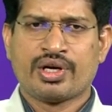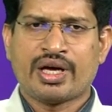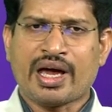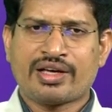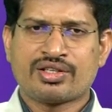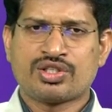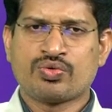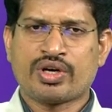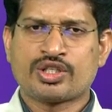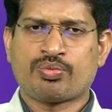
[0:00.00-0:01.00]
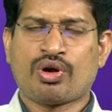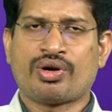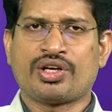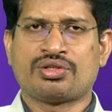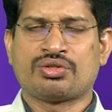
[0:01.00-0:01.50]
Excessive
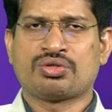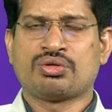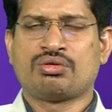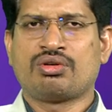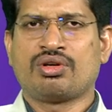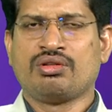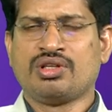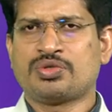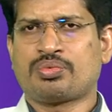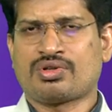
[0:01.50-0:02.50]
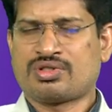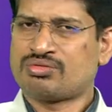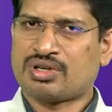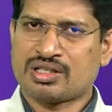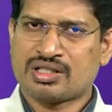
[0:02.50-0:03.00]
exploitation. So, in this process,
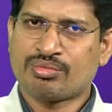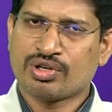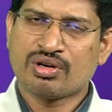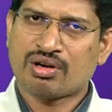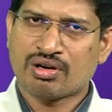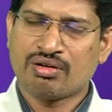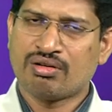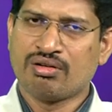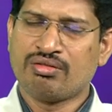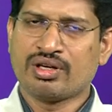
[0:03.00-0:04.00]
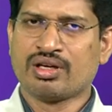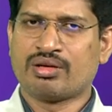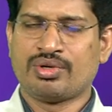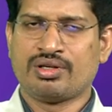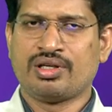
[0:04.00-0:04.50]
for example, you are living in a
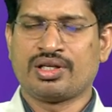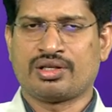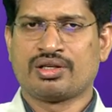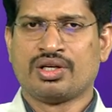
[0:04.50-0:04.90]
building,